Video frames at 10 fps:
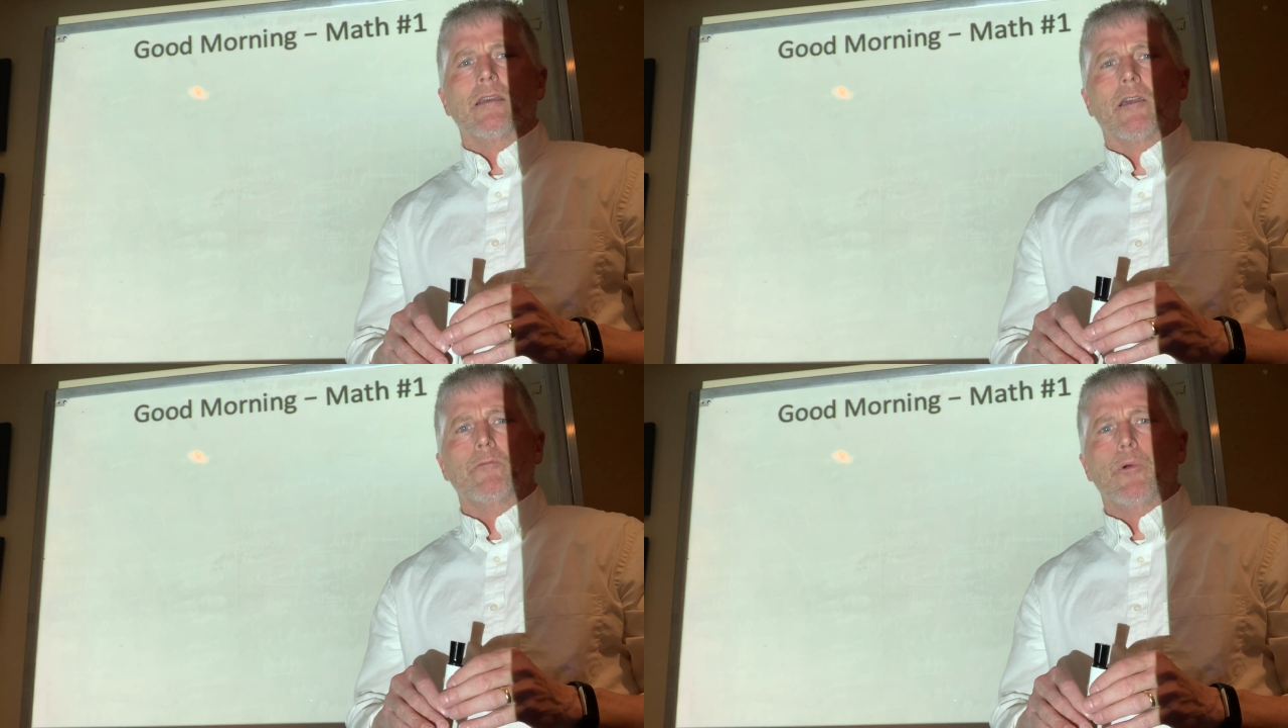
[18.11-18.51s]

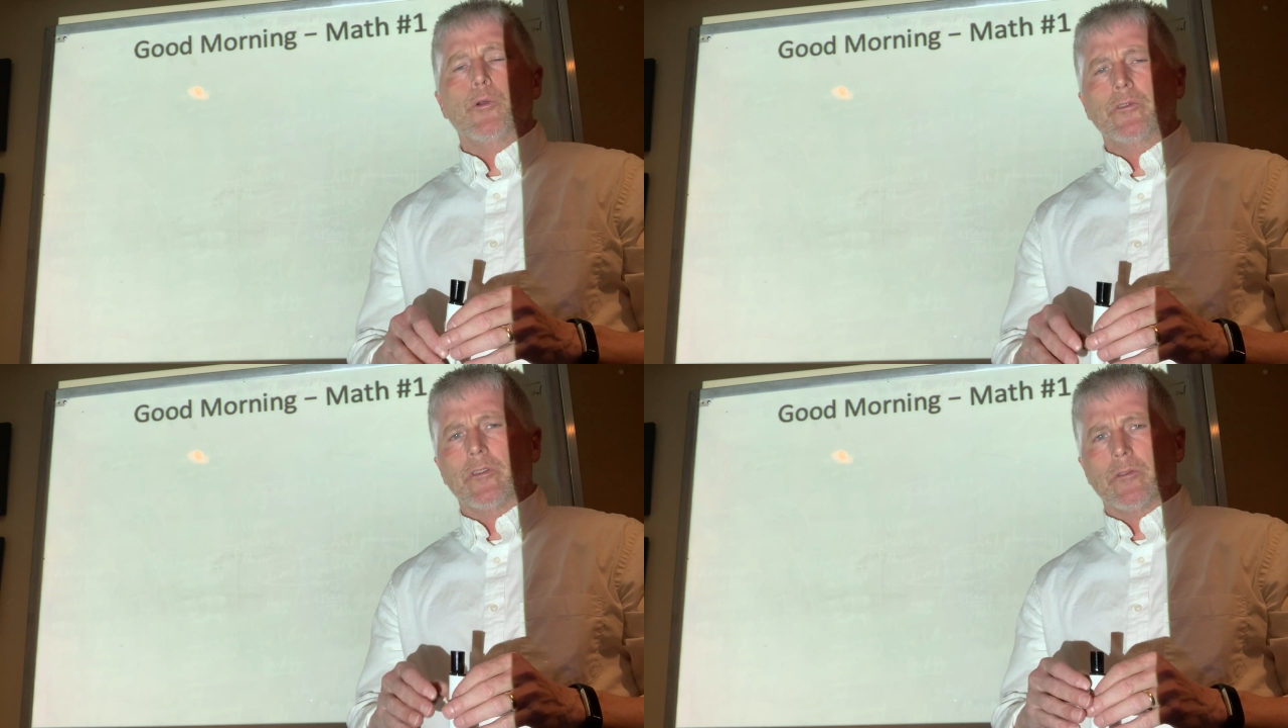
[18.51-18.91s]
I've
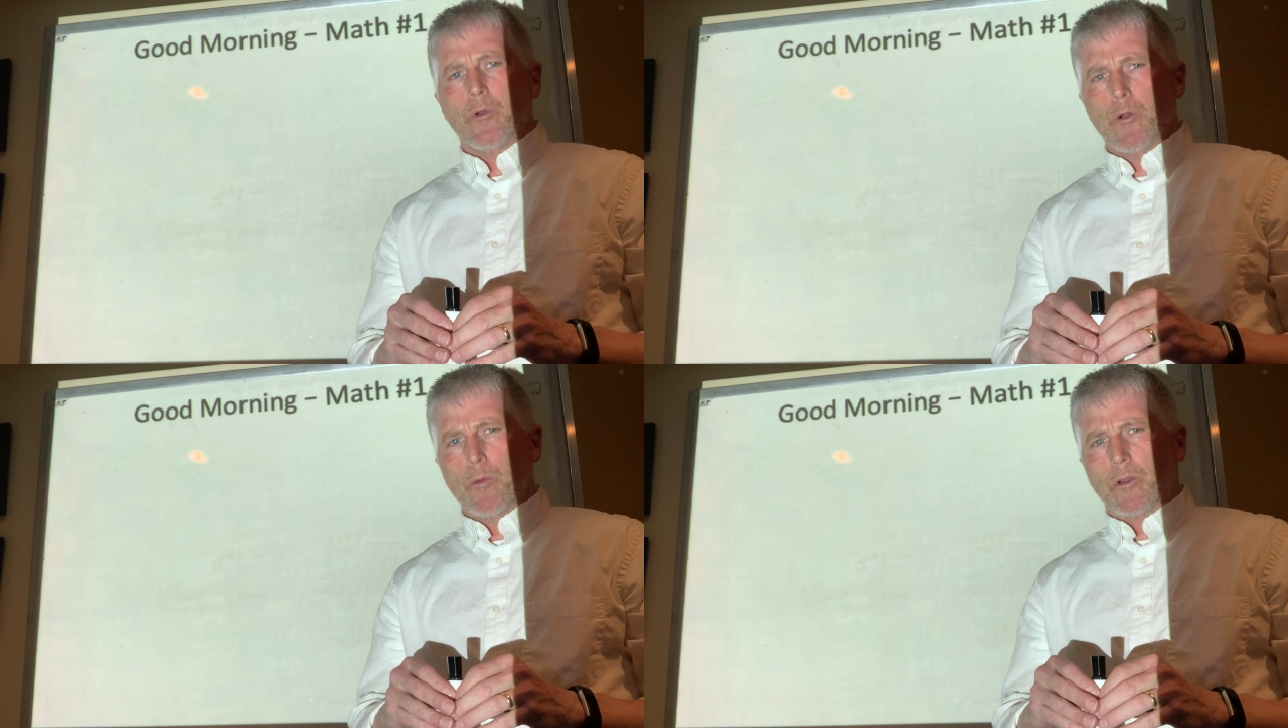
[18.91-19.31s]
posted some
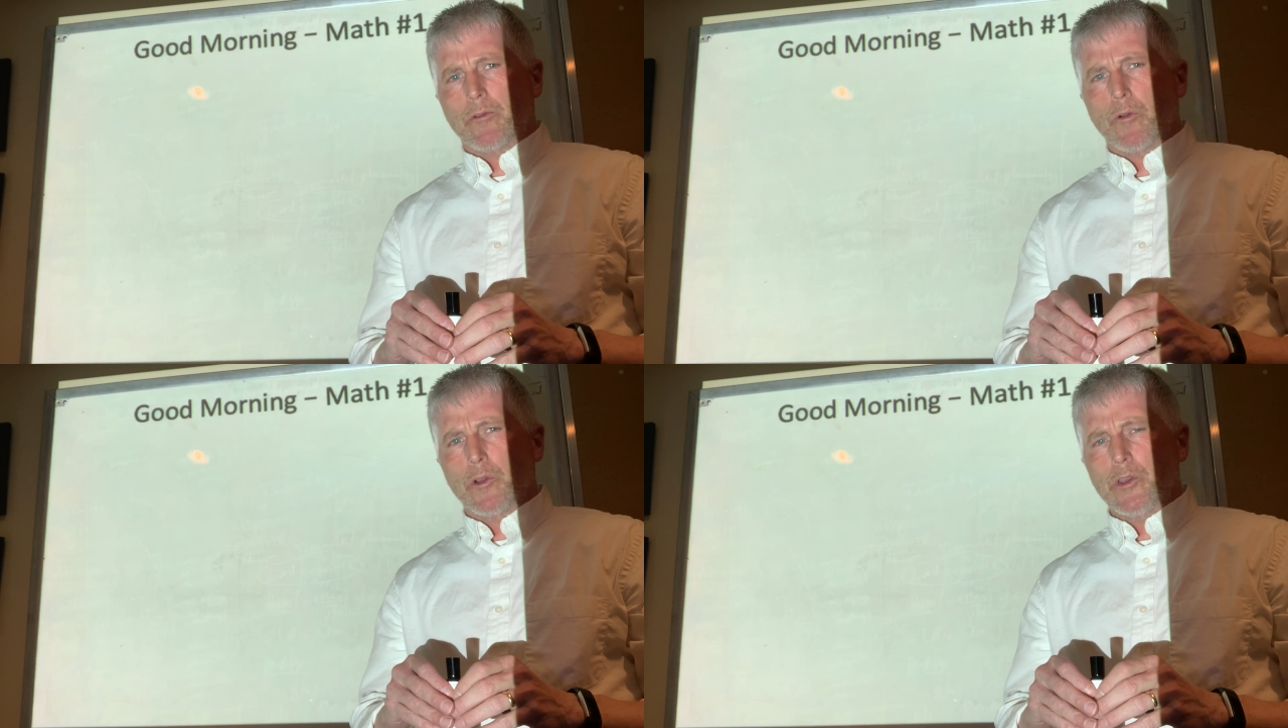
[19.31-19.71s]
homework
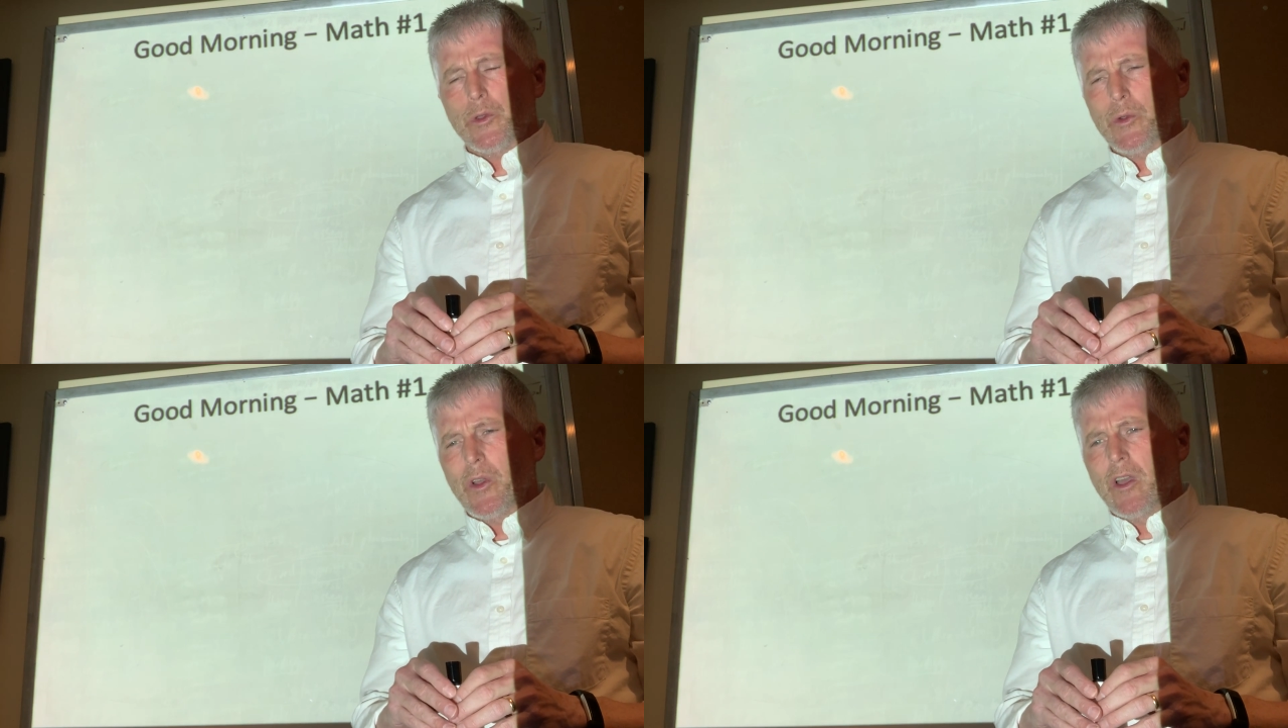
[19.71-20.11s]
for
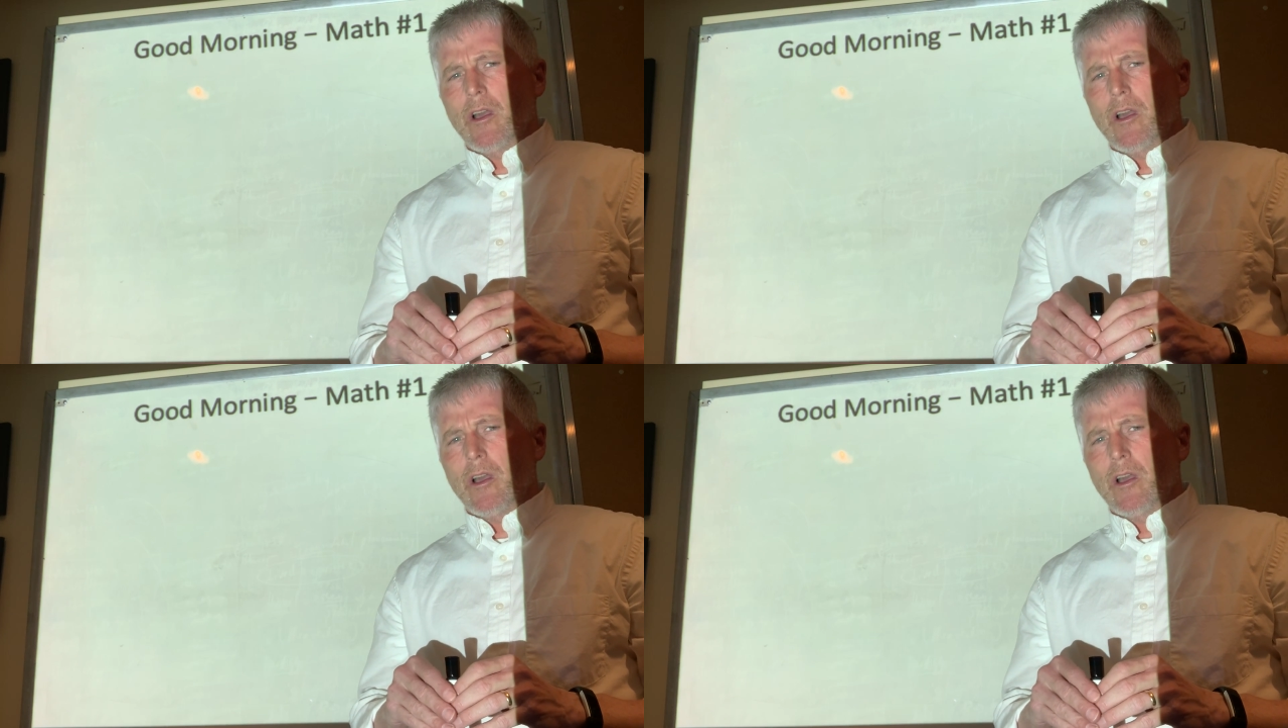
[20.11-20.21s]
you